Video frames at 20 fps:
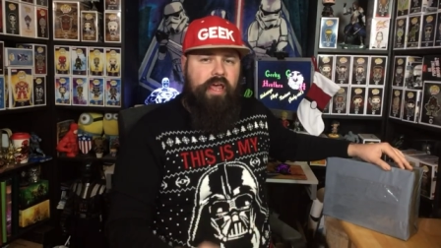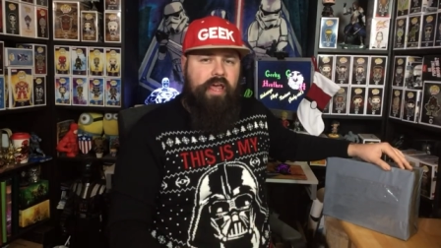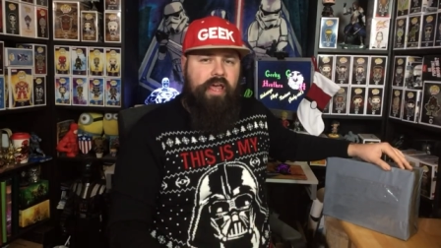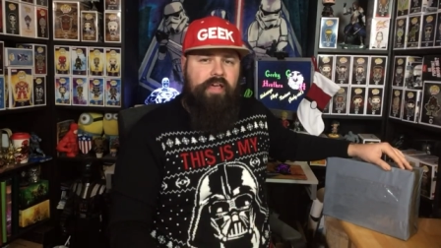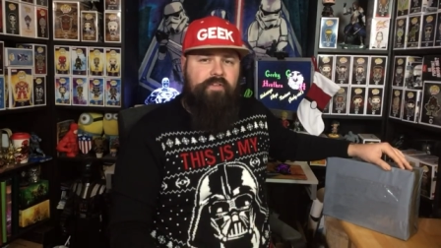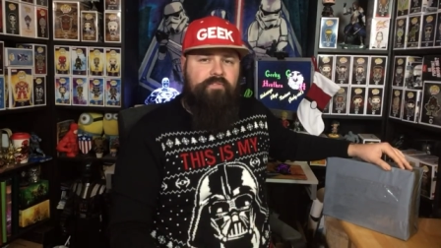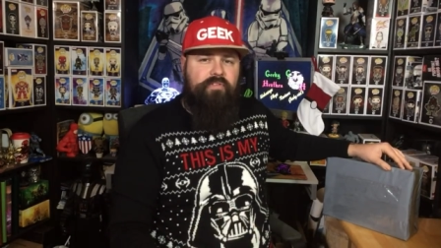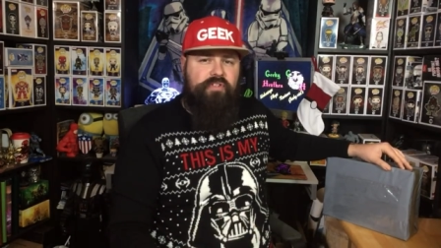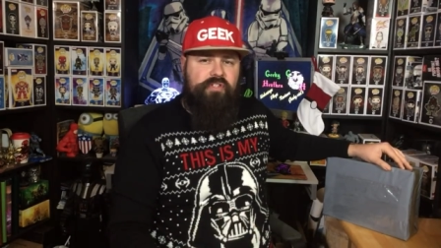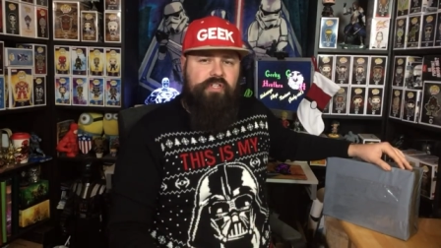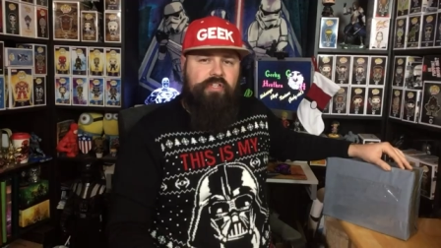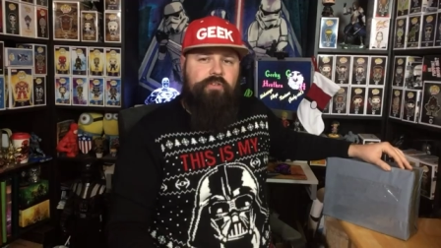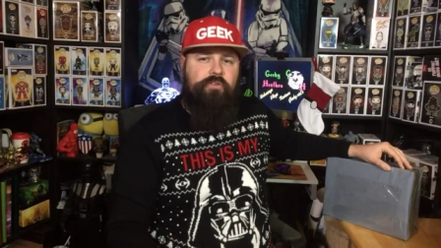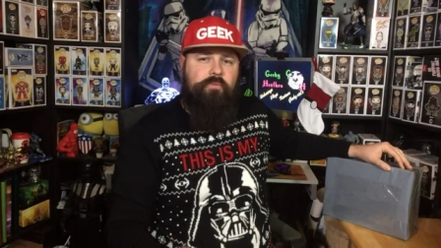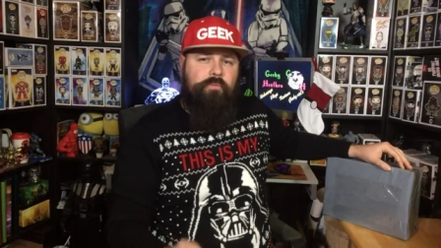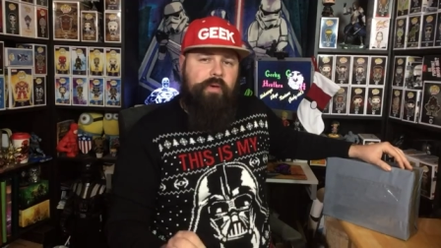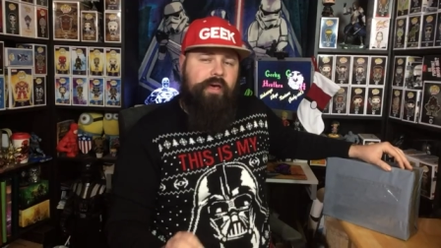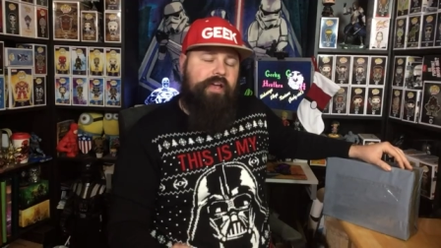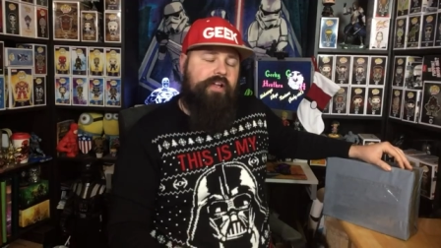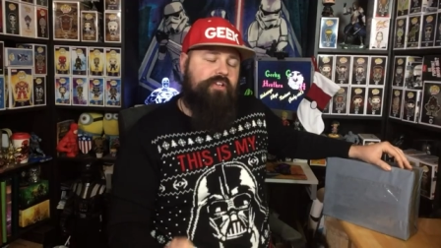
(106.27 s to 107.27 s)
Every
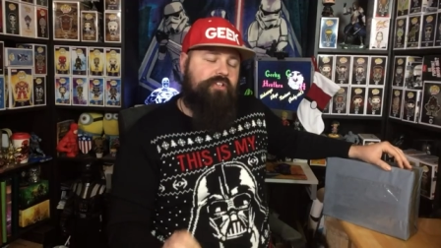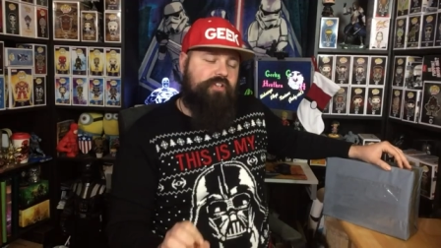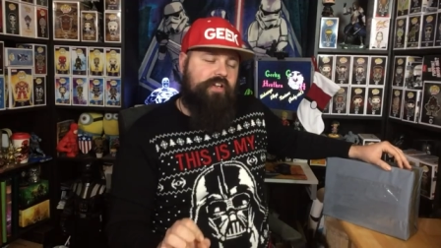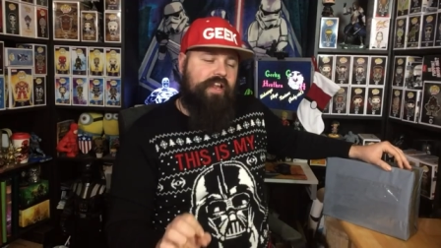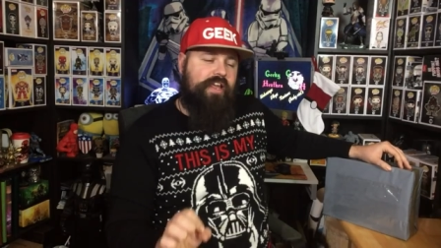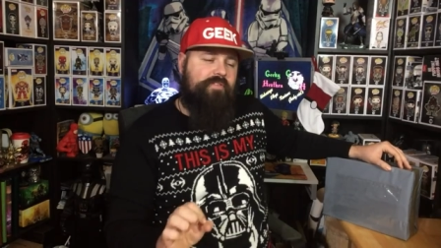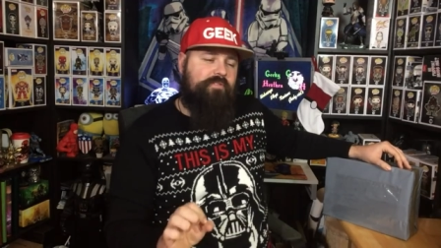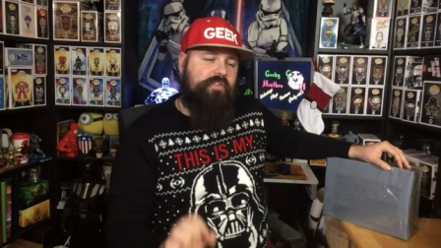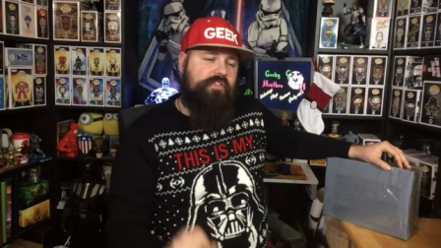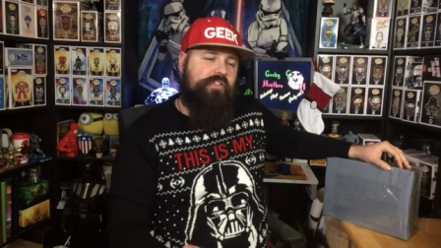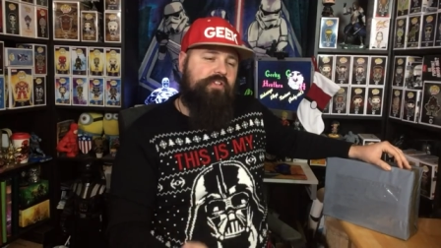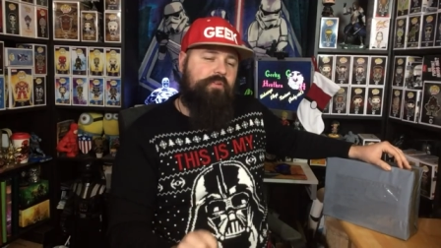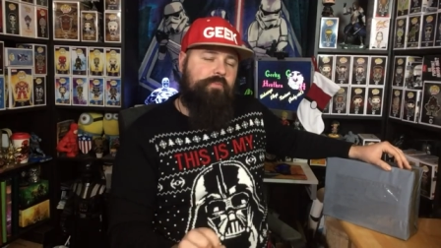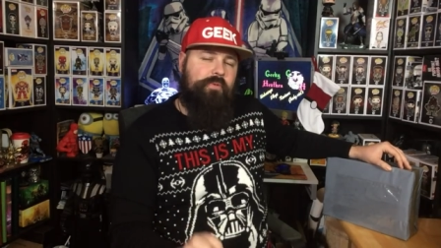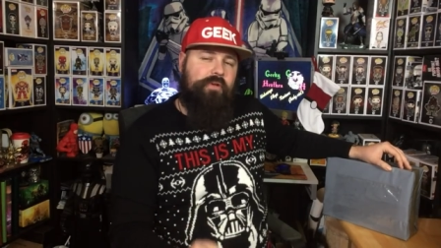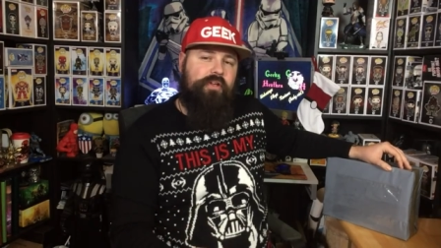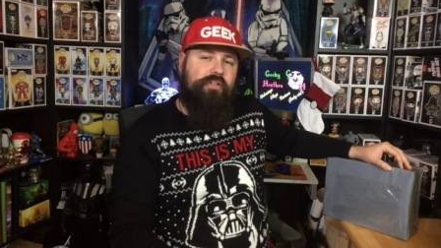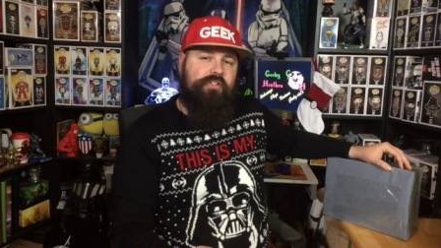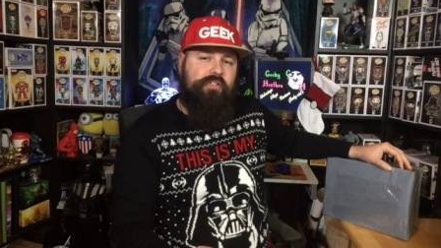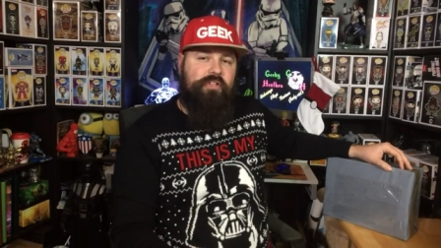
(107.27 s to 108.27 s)
single page and every single
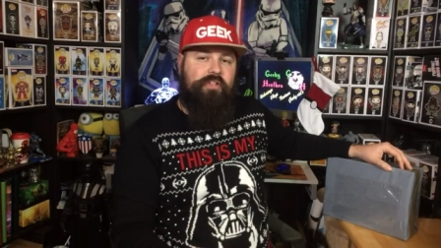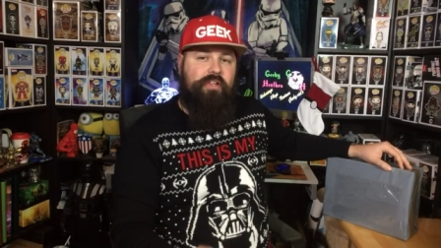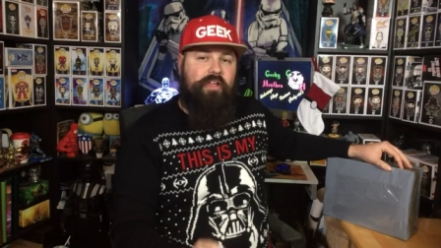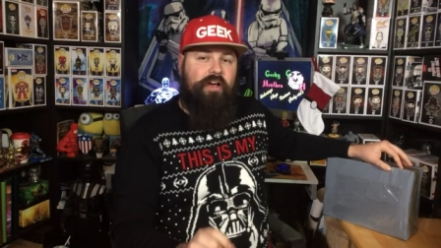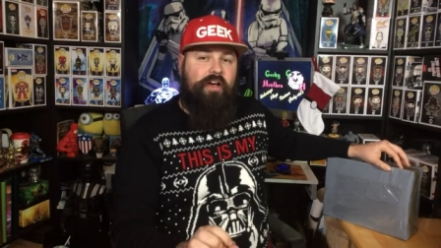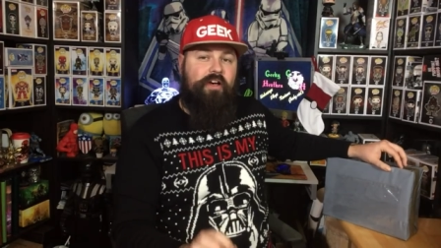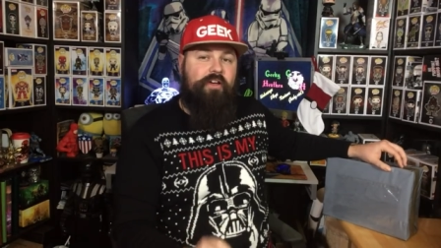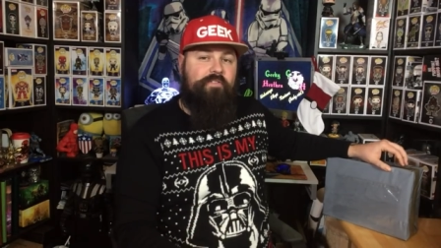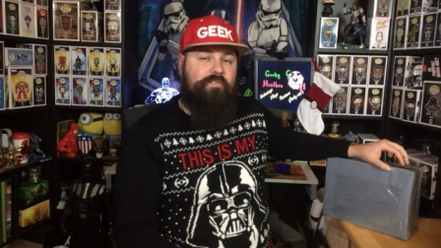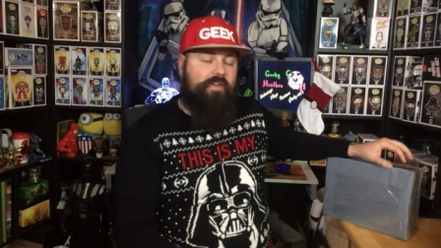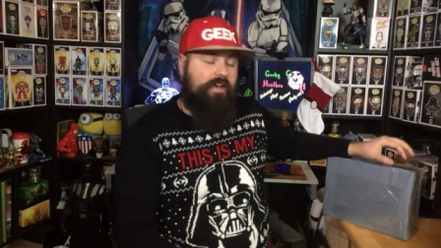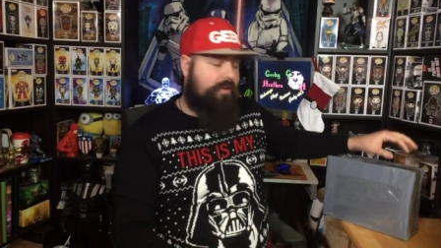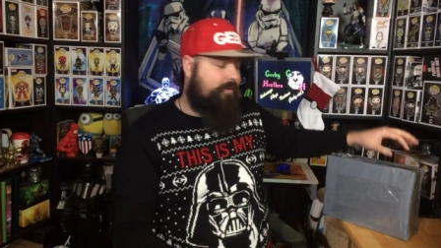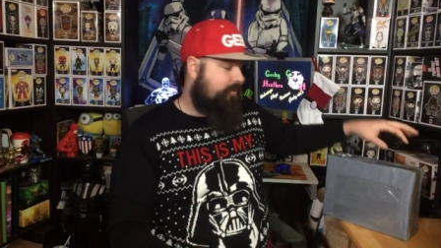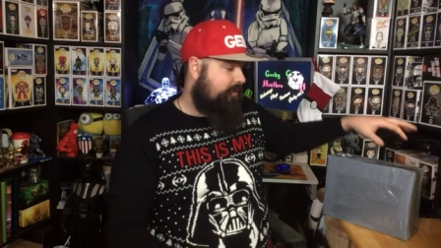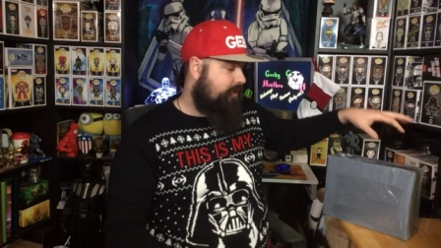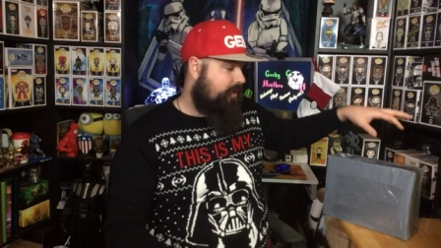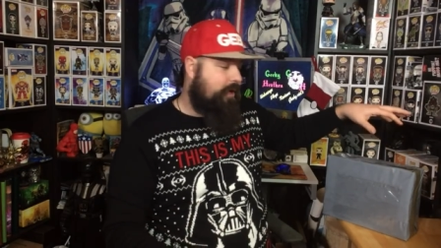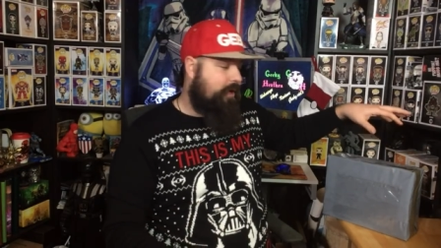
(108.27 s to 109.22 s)
person that I found